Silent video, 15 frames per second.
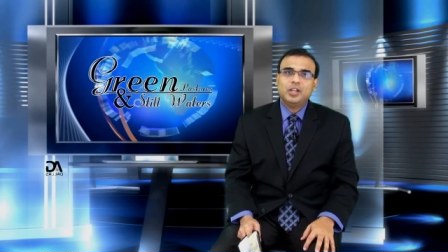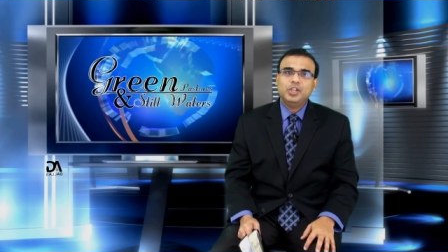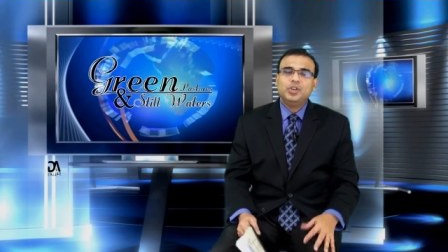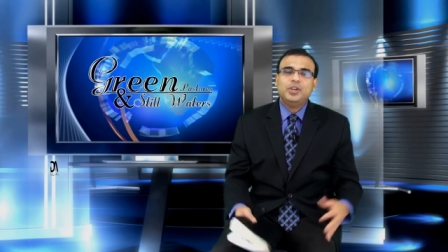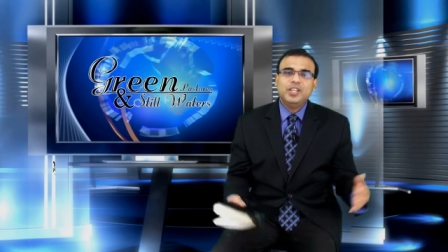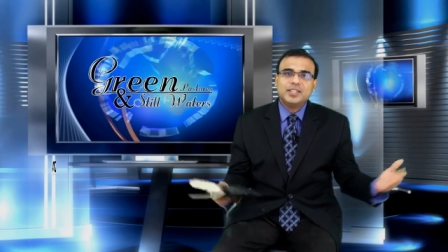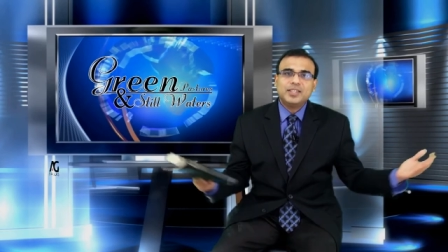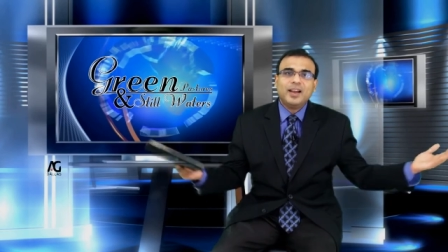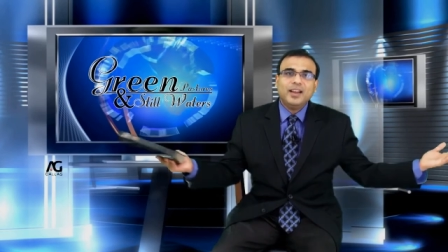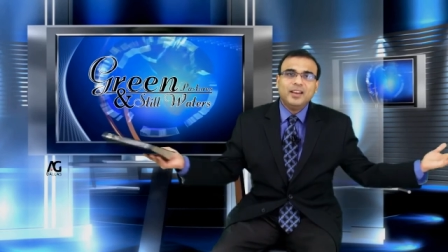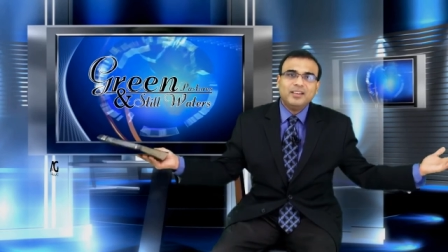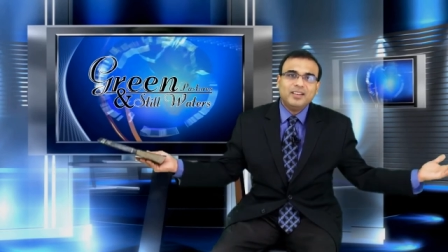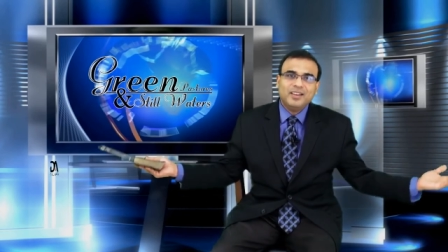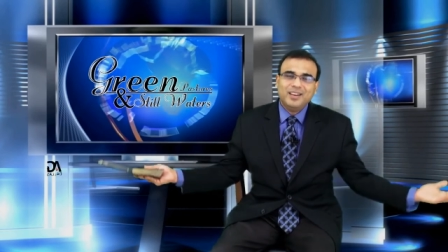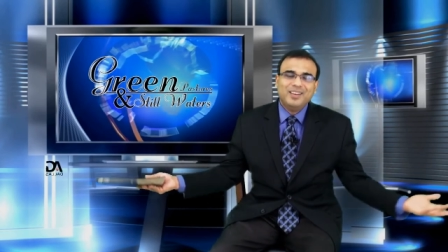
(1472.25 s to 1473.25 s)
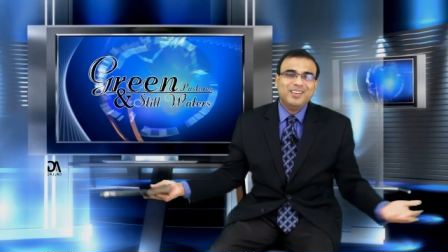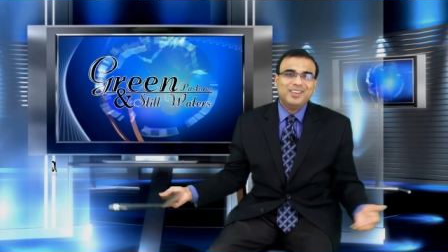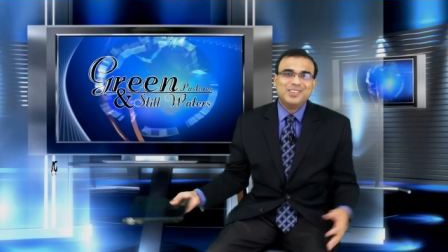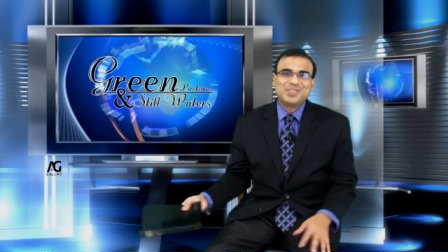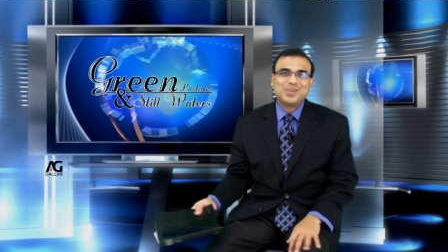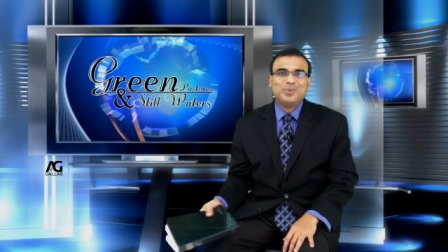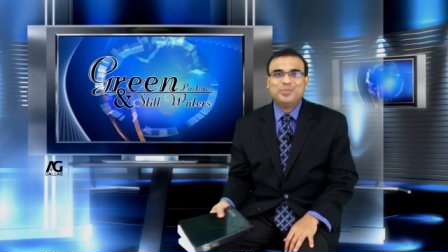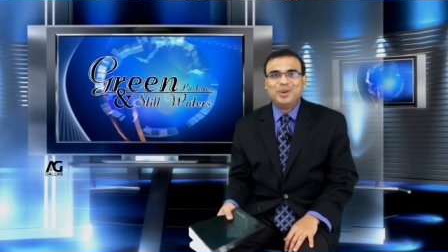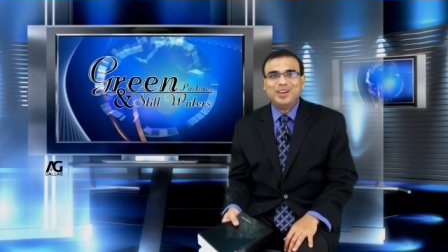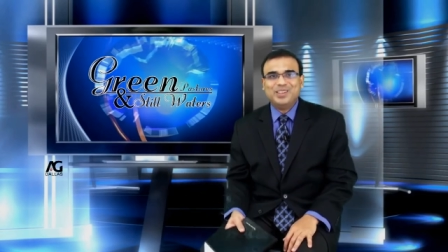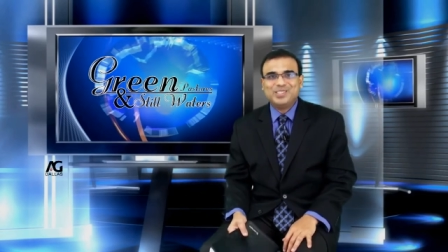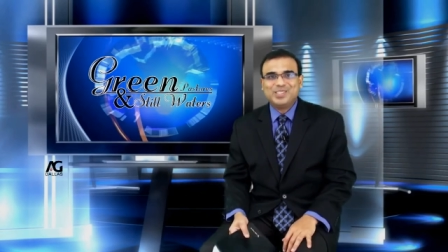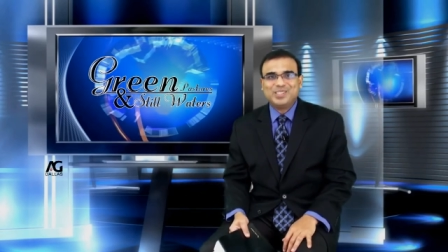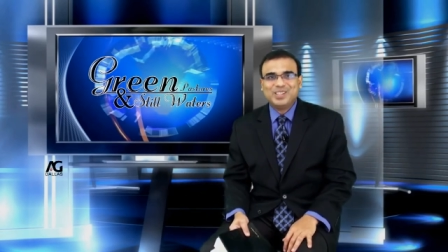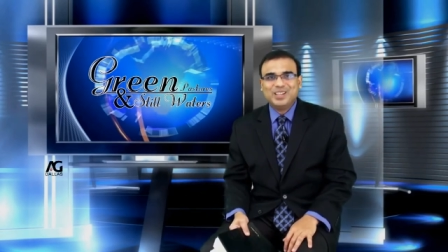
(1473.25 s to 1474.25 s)
You desire her so
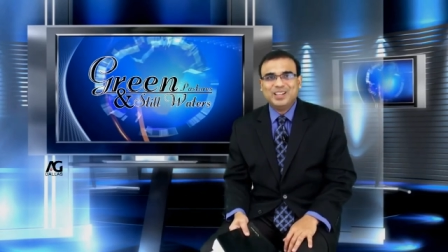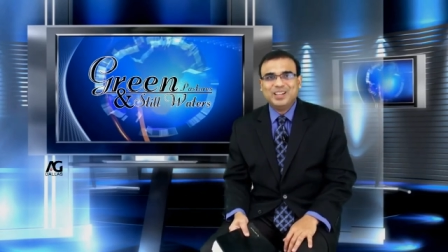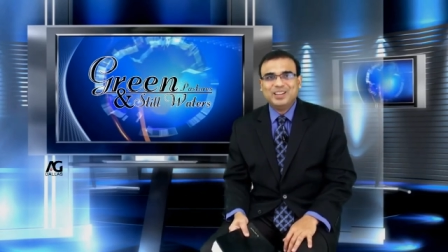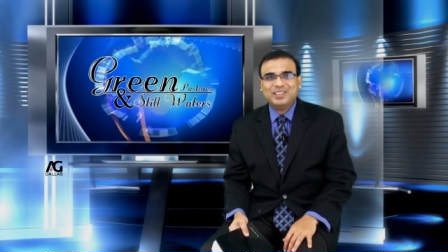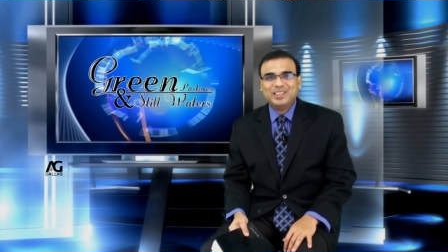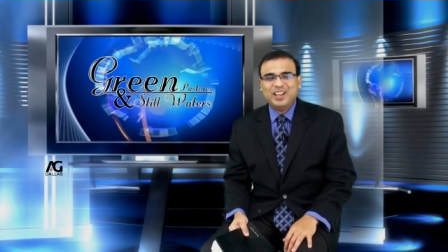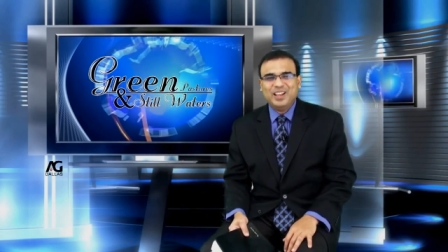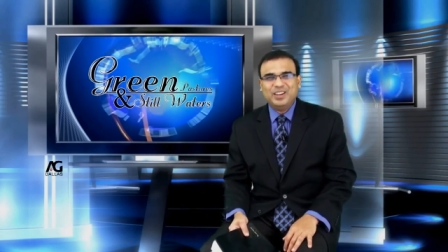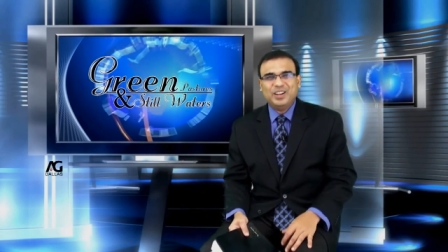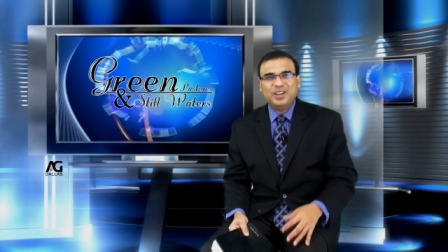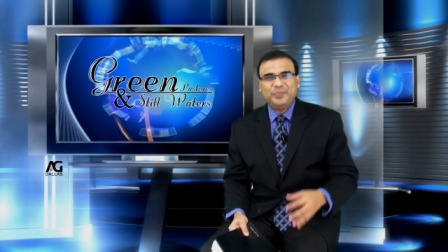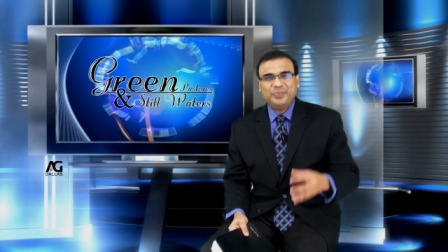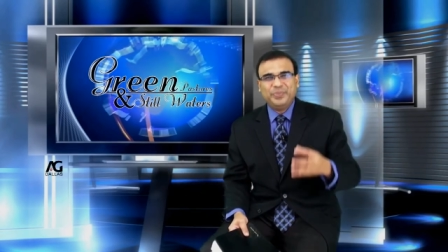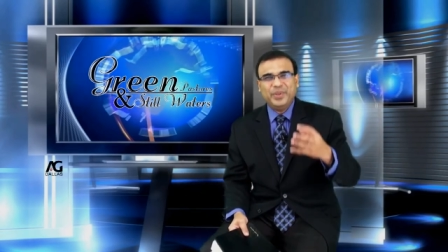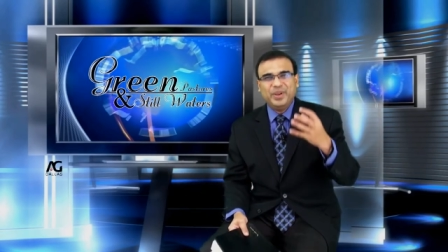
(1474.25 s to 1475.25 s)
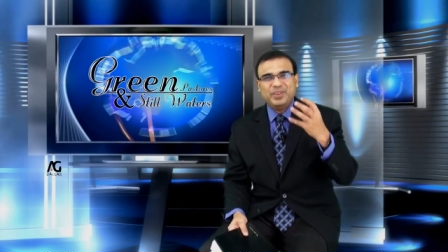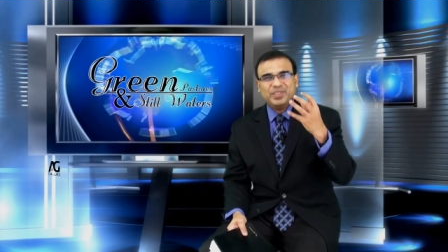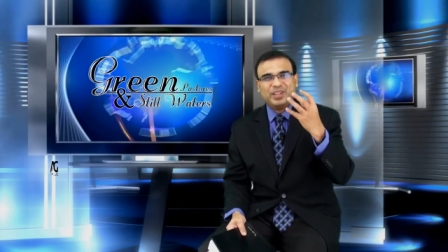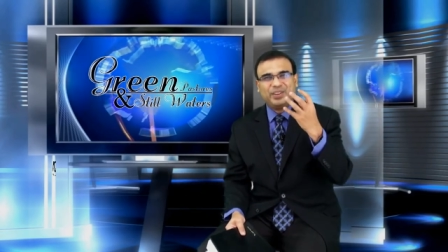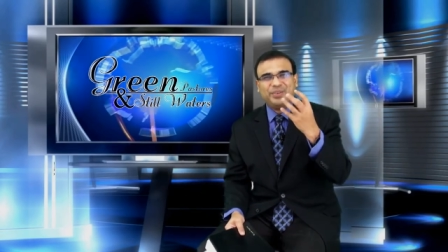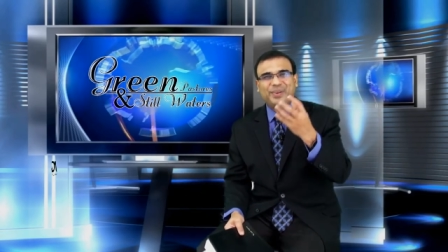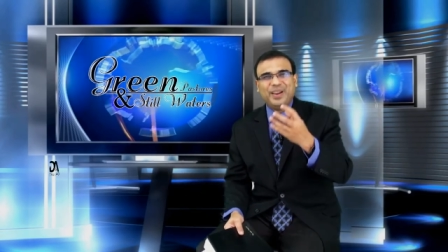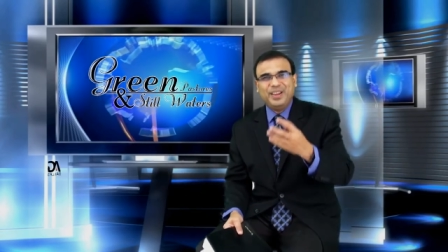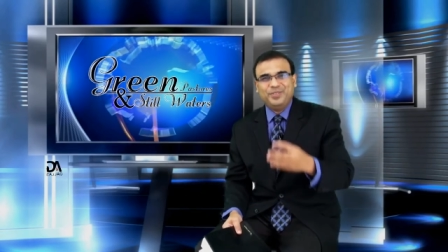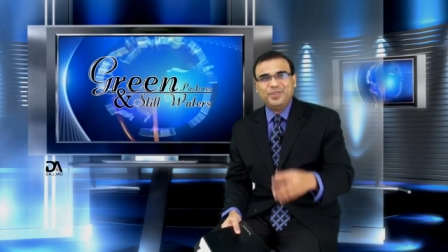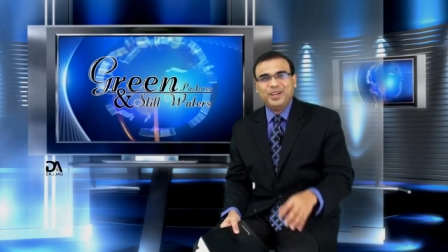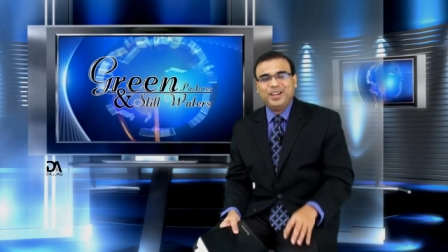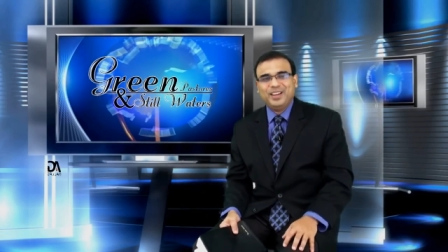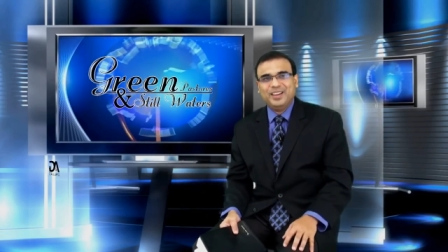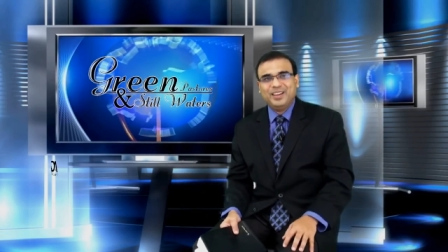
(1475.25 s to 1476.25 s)
much that there is a craving.